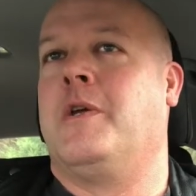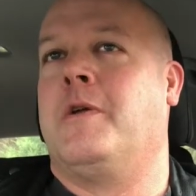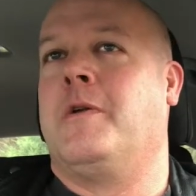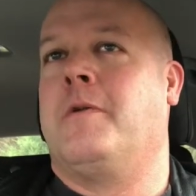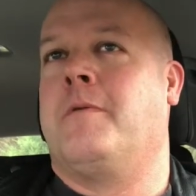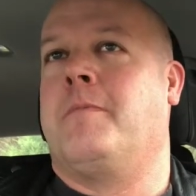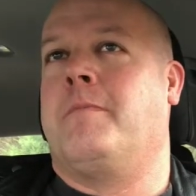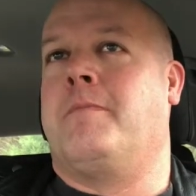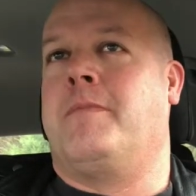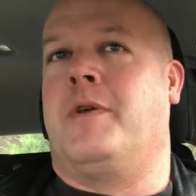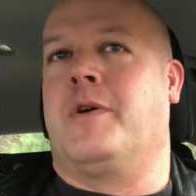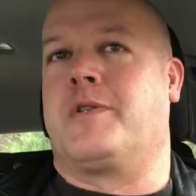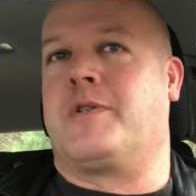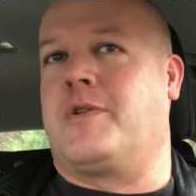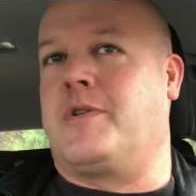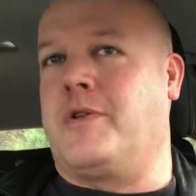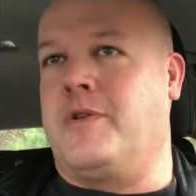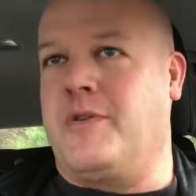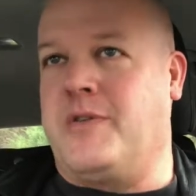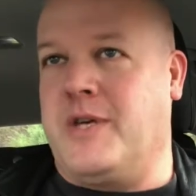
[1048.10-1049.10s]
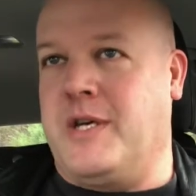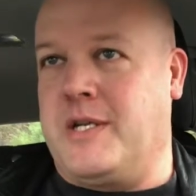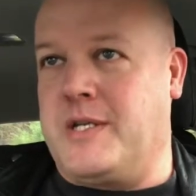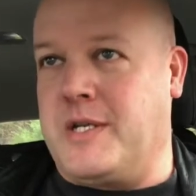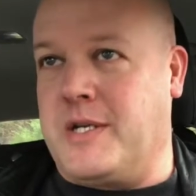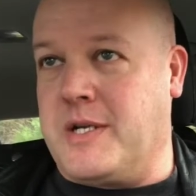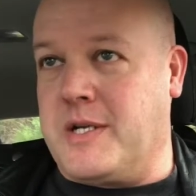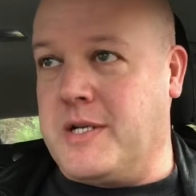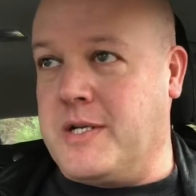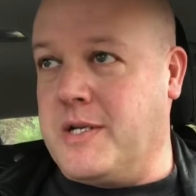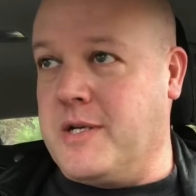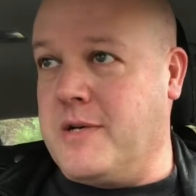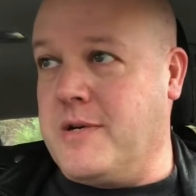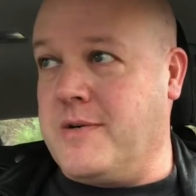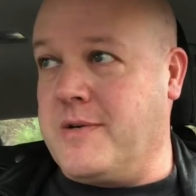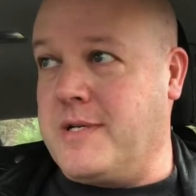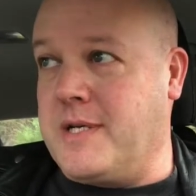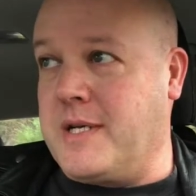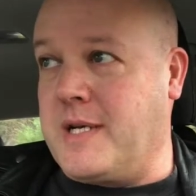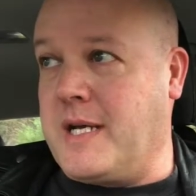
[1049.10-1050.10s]
those are two things you could
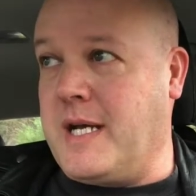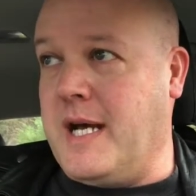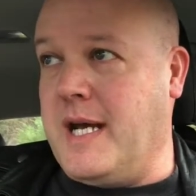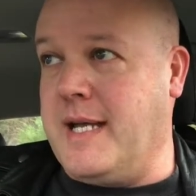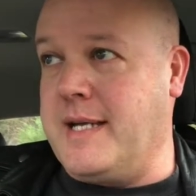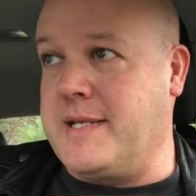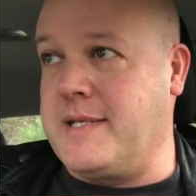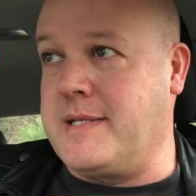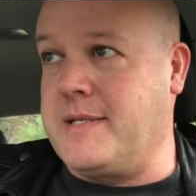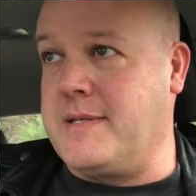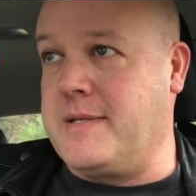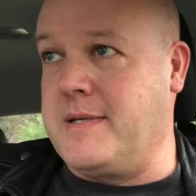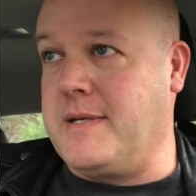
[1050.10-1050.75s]
do to cut